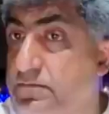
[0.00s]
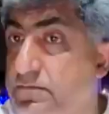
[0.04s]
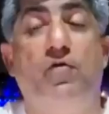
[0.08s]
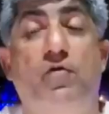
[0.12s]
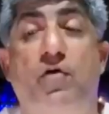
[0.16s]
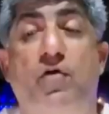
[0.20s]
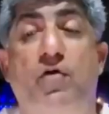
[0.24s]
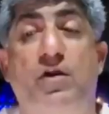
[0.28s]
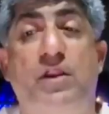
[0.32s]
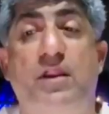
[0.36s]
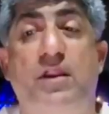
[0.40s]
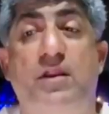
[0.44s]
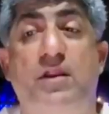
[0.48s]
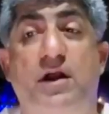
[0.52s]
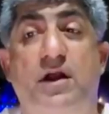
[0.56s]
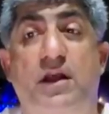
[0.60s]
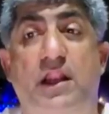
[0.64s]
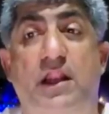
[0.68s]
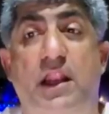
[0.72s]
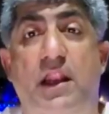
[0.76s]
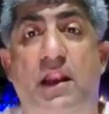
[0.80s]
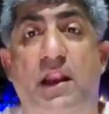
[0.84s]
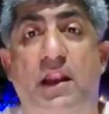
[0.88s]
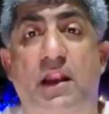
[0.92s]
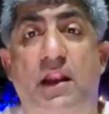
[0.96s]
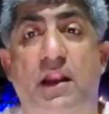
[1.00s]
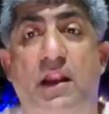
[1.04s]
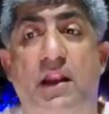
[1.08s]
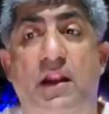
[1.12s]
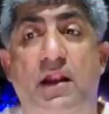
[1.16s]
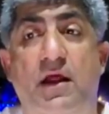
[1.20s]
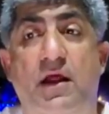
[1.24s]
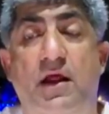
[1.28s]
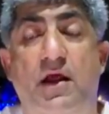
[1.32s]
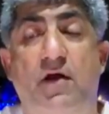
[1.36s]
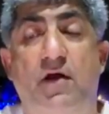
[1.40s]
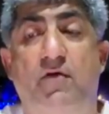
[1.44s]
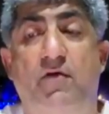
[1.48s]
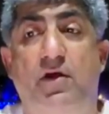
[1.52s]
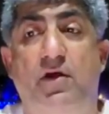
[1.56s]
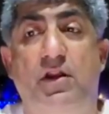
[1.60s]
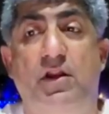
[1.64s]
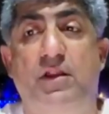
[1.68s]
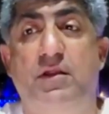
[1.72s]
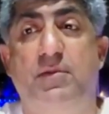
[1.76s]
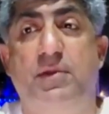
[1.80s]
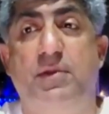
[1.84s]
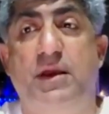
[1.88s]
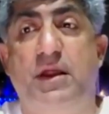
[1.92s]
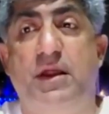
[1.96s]
what is the hurdle? What is
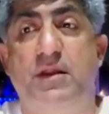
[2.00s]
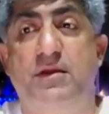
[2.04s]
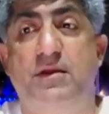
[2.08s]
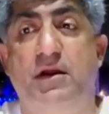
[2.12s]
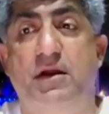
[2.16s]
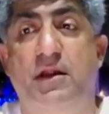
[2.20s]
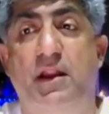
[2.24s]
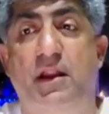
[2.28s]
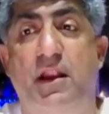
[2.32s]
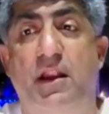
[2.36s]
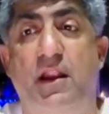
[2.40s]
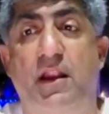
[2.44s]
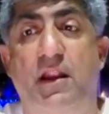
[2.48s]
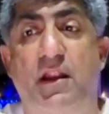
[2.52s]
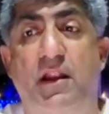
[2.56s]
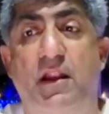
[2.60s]
the biggest hurdle?